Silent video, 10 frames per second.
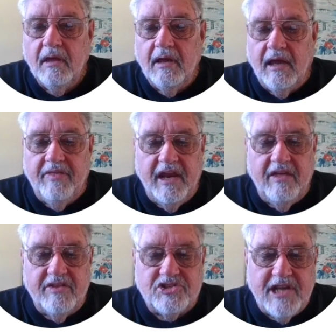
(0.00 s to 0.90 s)
And then in
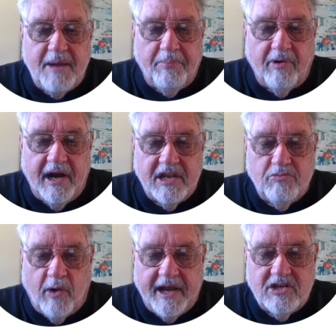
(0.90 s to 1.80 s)
the separated
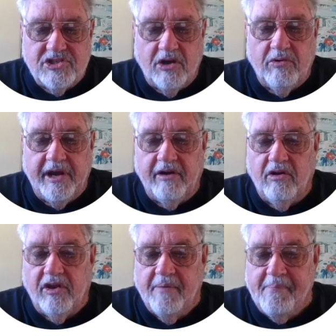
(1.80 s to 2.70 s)
wake zone here
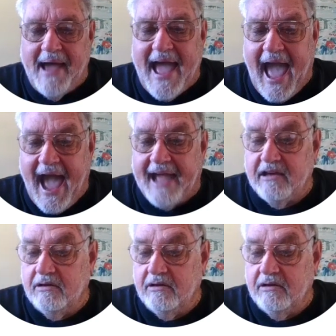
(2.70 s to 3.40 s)
on the back,